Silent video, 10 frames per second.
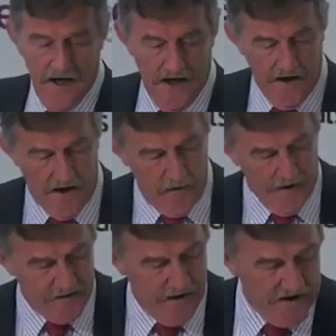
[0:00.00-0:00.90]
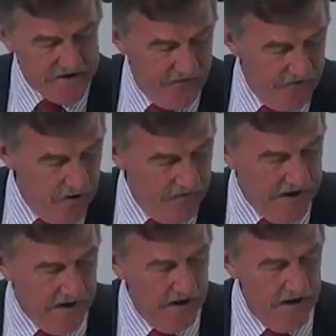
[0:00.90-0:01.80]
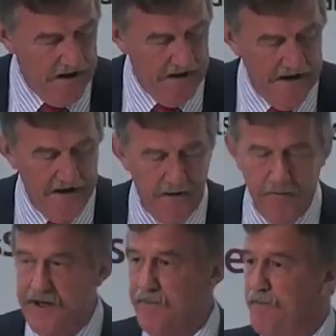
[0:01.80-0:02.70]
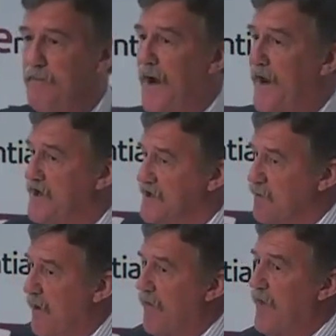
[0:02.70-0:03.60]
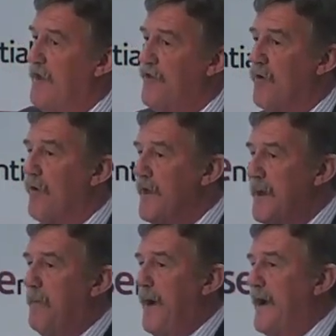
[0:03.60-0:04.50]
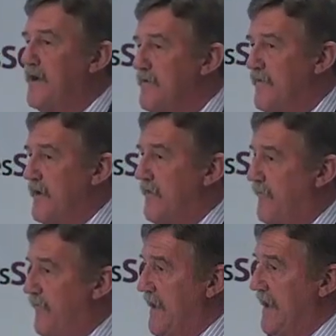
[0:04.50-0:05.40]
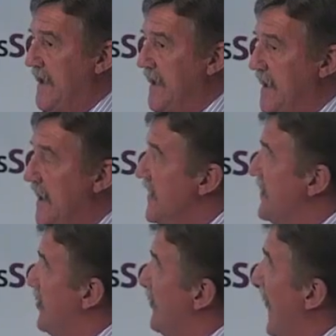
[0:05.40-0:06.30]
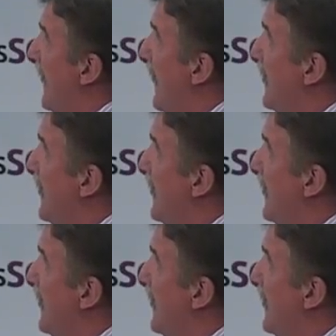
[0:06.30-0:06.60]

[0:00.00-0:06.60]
And I went to ask a few of our leading bid managers what they thought the impact of the Social Value